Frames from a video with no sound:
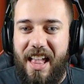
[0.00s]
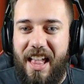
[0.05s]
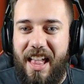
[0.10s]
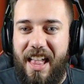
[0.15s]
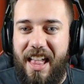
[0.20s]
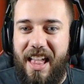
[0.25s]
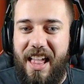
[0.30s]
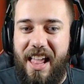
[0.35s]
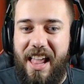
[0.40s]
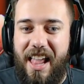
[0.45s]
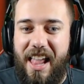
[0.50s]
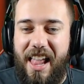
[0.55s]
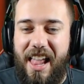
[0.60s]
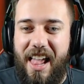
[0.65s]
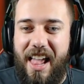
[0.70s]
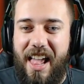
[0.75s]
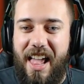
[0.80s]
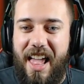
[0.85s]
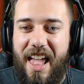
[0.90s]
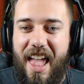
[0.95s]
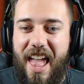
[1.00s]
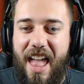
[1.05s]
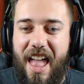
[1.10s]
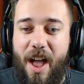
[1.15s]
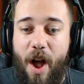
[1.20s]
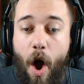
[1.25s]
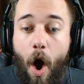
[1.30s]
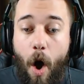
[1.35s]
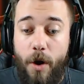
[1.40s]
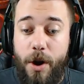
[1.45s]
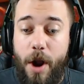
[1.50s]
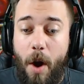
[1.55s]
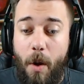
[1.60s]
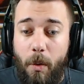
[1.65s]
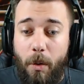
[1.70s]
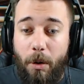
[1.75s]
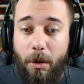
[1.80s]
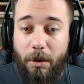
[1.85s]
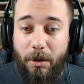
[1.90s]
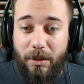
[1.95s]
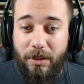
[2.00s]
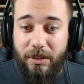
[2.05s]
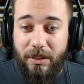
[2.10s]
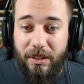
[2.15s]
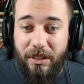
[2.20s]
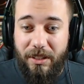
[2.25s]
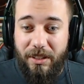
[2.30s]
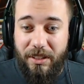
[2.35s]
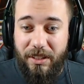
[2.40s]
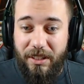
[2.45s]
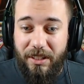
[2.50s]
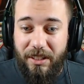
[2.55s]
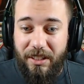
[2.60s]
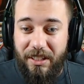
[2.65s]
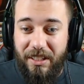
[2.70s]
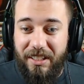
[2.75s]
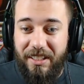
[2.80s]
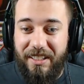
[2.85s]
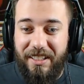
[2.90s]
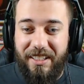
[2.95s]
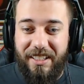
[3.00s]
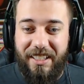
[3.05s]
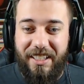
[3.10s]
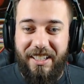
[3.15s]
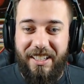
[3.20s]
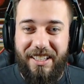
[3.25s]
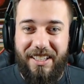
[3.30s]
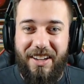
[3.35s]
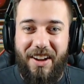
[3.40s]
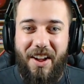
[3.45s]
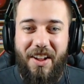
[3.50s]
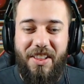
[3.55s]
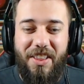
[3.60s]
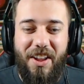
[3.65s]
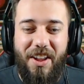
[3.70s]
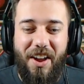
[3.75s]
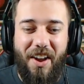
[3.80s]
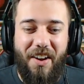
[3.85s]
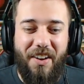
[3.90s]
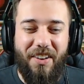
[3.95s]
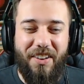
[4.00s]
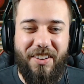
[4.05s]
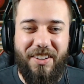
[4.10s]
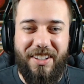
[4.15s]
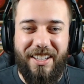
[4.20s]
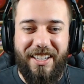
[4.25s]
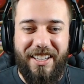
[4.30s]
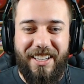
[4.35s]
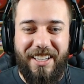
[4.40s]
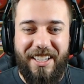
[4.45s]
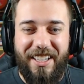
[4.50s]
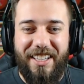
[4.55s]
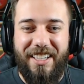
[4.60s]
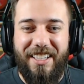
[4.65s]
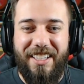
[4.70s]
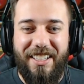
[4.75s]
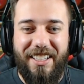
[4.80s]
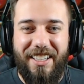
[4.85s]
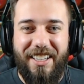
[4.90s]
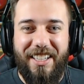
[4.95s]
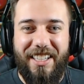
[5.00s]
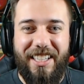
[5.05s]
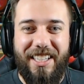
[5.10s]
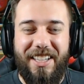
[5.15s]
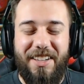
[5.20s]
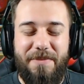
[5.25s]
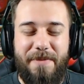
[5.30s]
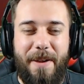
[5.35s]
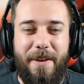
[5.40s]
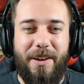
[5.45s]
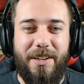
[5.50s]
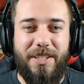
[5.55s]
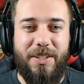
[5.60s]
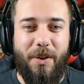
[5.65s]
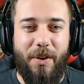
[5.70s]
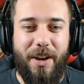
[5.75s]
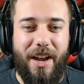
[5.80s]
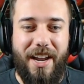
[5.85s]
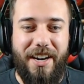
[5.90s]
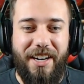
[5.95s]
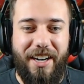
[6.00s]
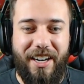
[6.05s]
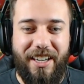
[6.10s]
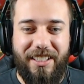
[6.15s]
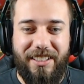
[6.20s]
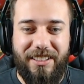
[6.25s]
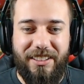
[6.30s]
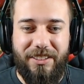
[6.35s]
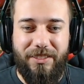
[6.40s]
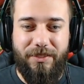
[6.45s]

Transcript: No. Oh, no. Stupid. Look at him. Look at him. Look at him. Maybe I'll just hold on here.